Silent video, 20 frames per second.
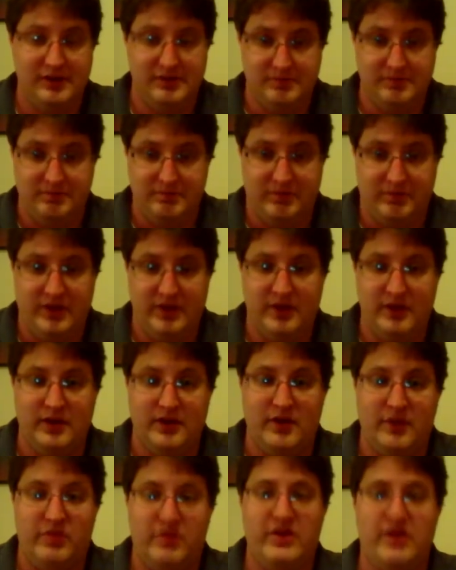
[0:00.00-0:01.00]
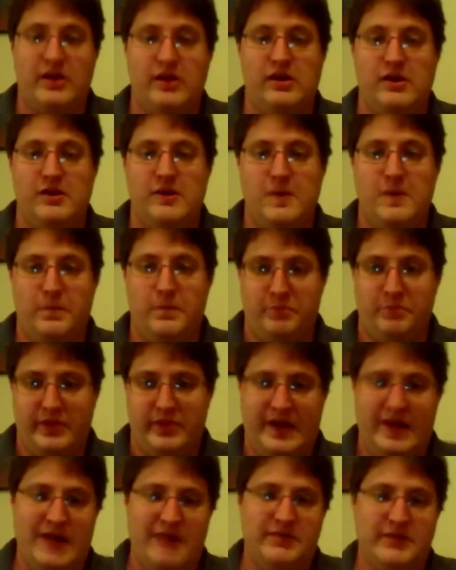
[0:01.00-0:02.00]
um, thing, I think
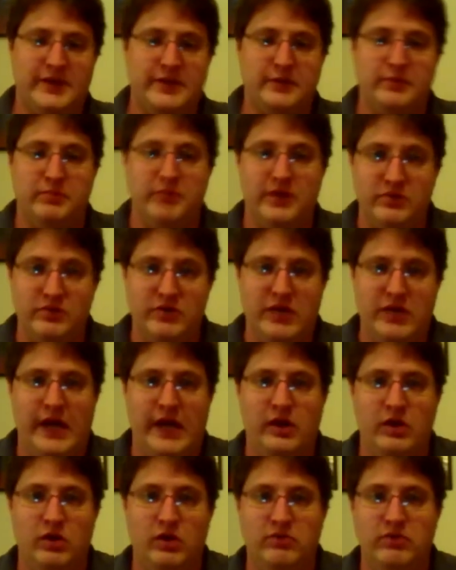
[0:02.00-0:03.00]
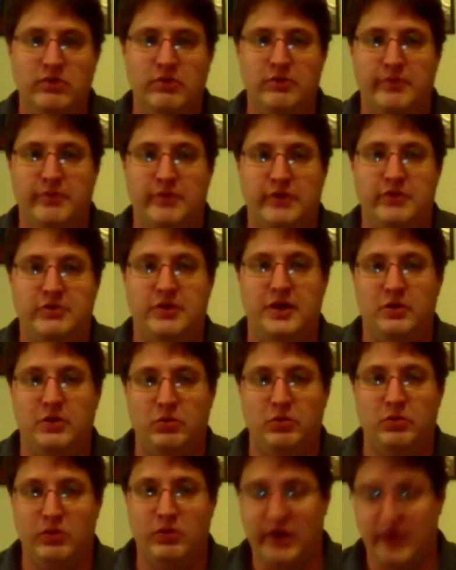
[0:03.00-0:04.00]
that having a complete takeover of my
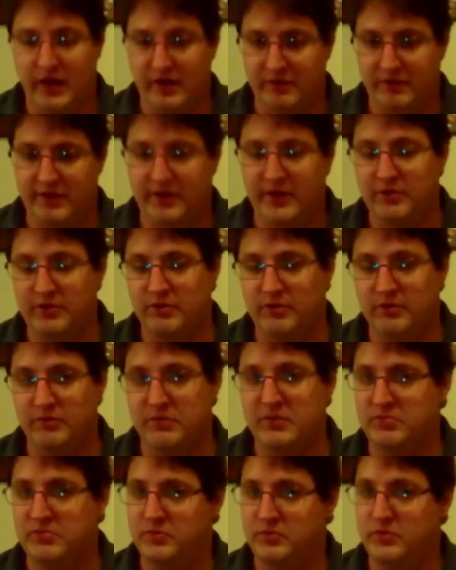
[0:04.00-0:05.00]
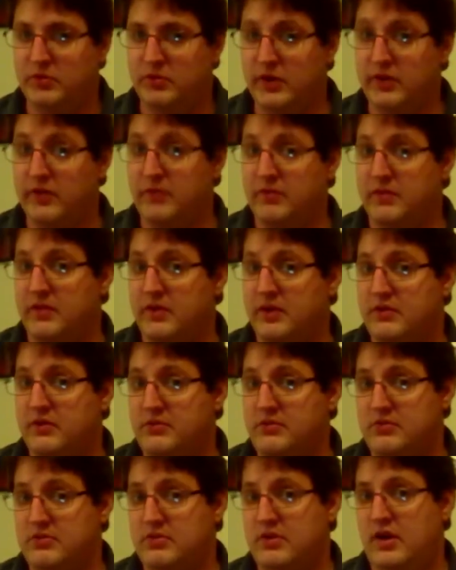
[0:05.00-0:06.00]
channel will kind of hinder me from doing other
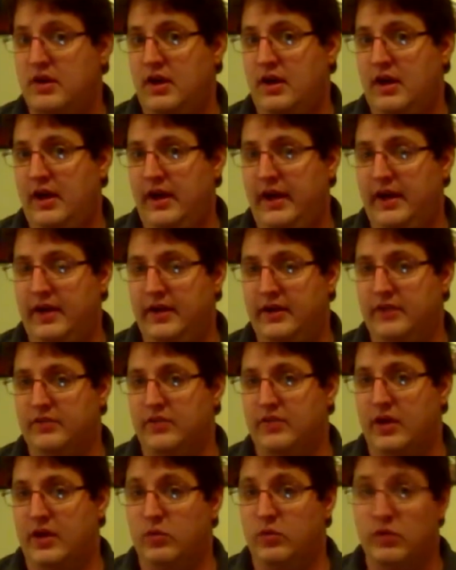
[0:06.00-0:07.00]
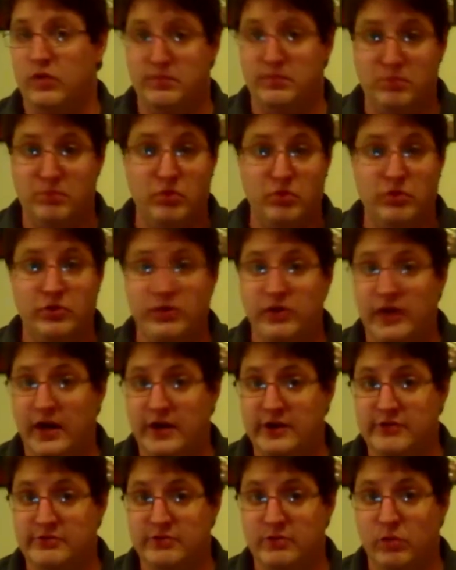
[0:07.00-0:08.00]
things and I don't want to bore you
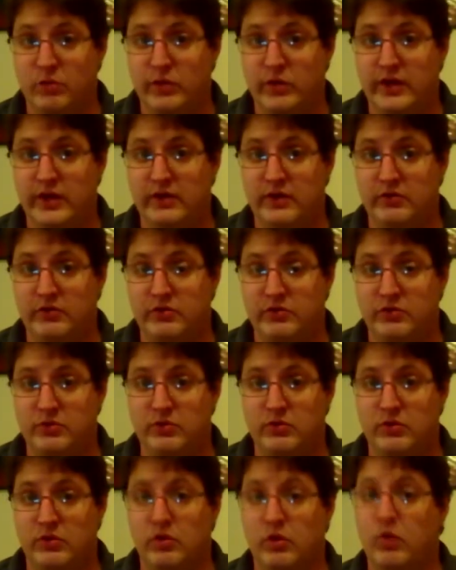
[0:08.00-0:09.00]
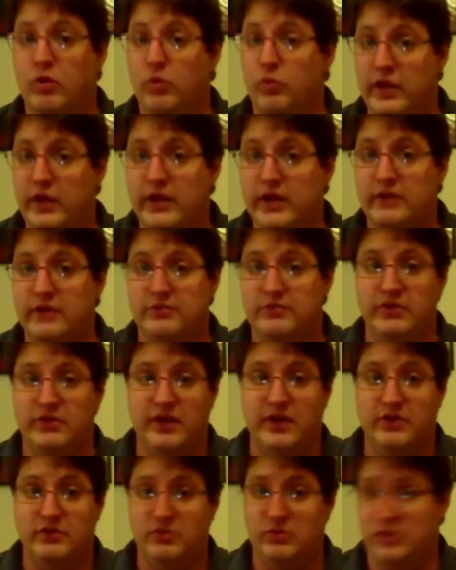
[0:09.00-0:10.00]
guys for a week or two or a week if
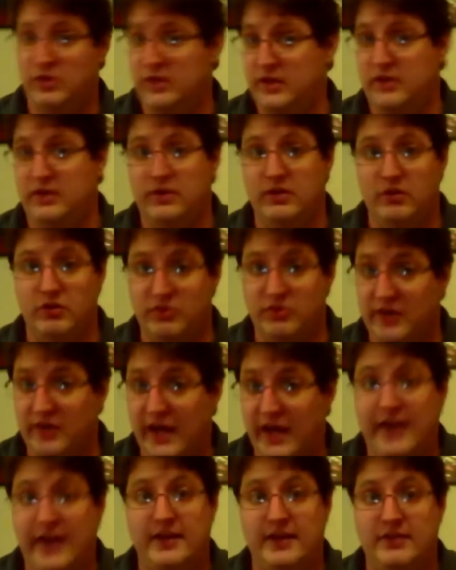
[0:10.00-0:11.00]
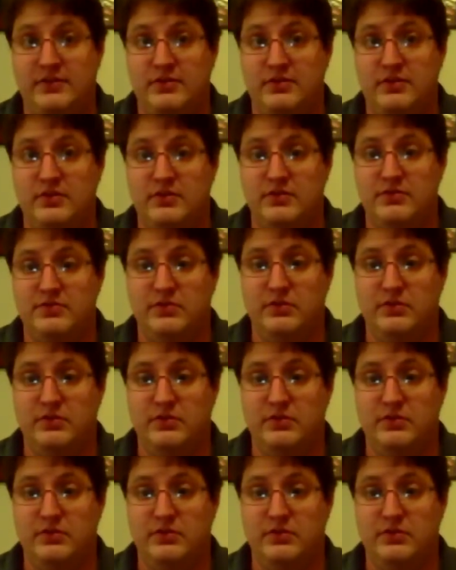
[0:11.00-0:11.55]
you guys are really are not into the